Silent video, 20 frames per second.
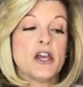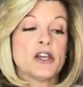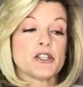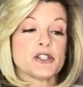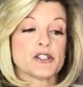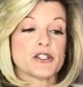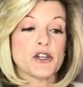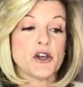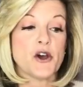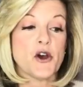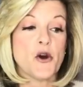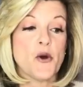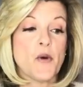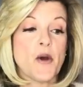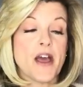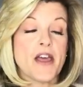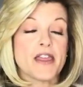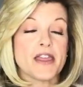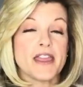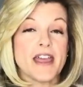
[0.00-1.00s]

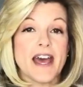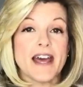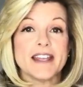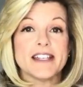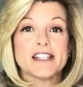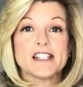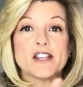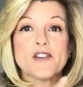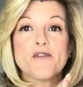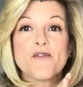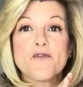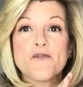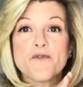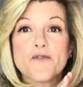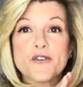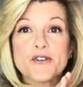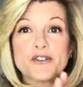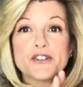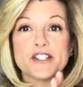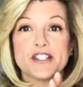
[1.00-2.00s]
So that is the
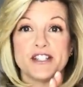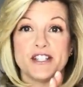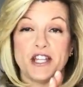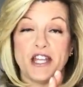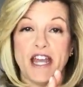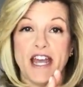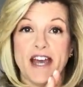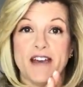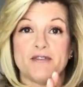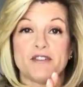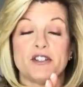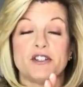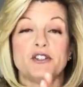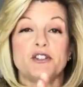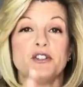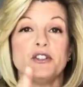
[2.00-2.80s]
first thing you have to do.